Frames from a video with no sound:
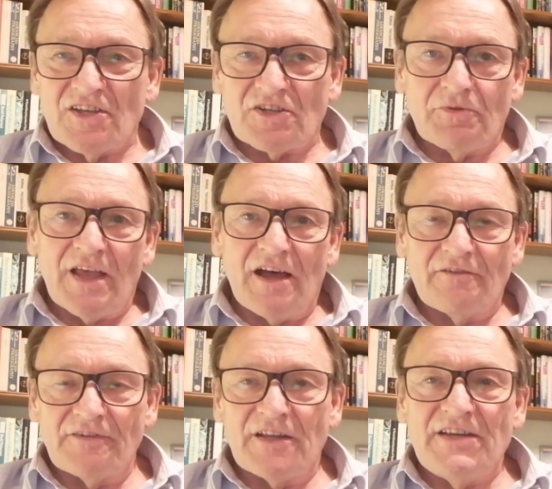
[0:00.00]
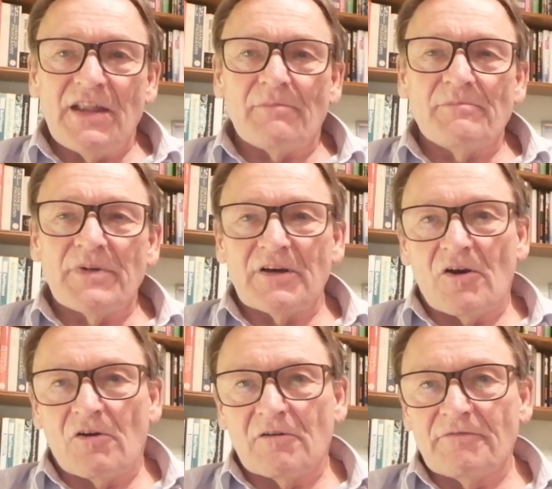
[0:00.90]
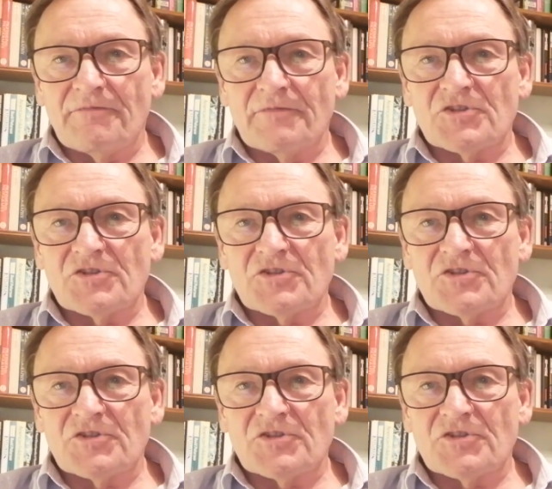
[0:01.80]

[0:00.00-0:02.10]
So we have a number of